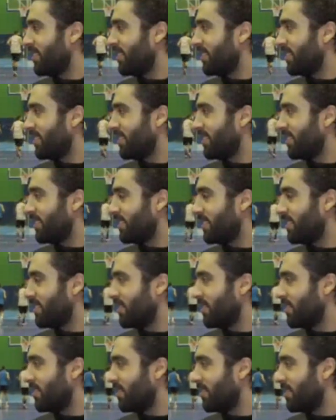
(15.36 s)

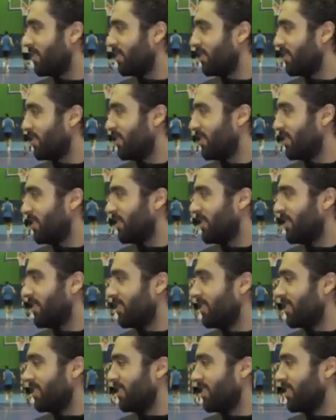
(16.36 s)

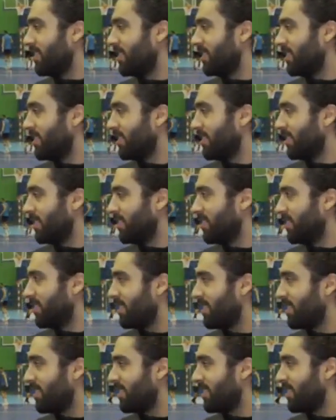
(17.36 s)

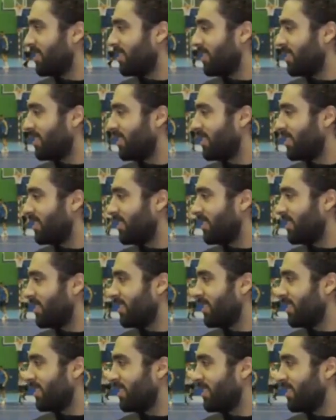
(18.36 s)

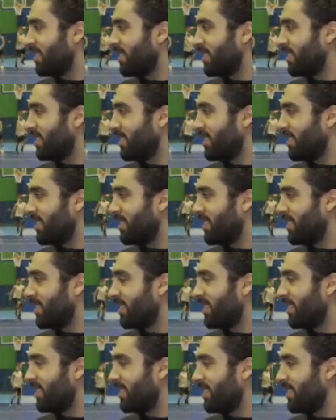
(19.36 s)

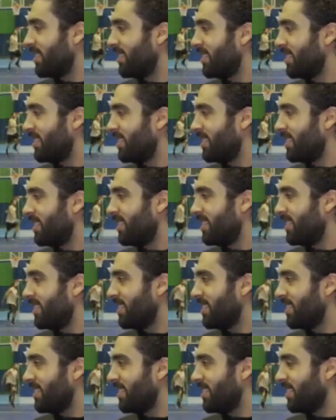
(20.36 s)

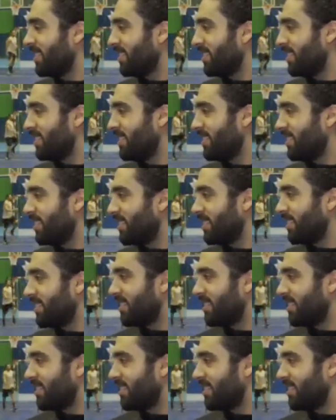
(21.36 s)
(silent)